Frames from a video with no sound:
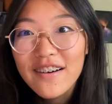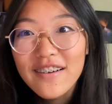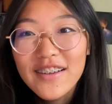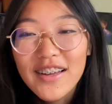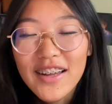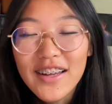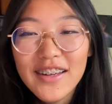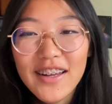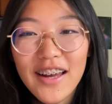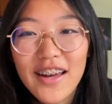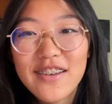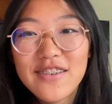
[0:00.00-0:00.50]

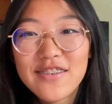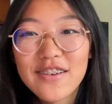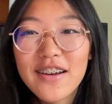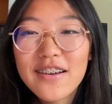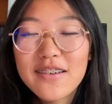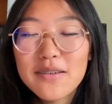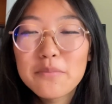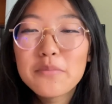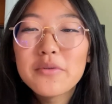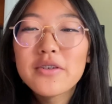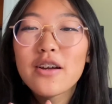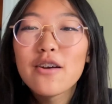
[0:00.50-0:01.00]
Like I drank
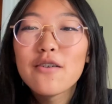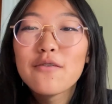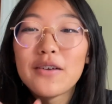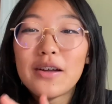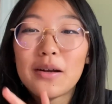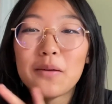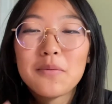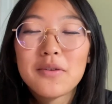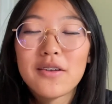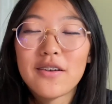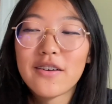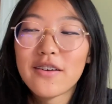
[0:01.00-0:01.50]
some stuff and
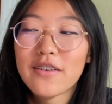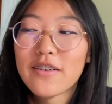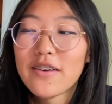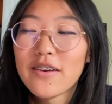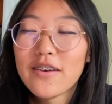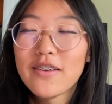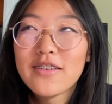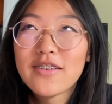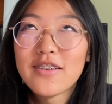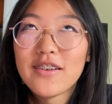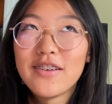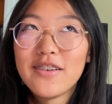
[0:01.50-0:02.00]
I'm still
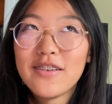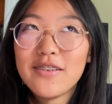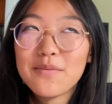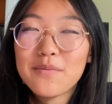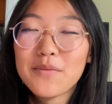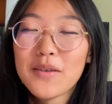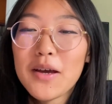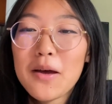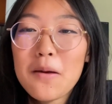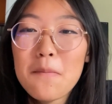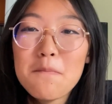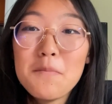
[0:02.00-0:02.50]
hungry, so
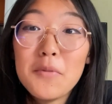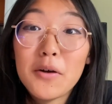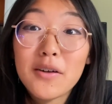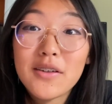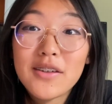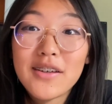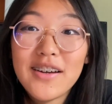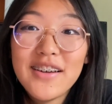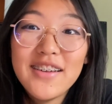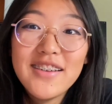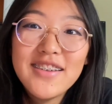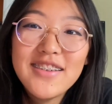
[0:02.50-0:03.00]
milk
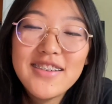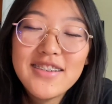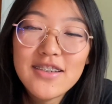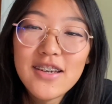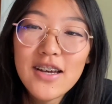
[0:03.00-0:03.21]
duds.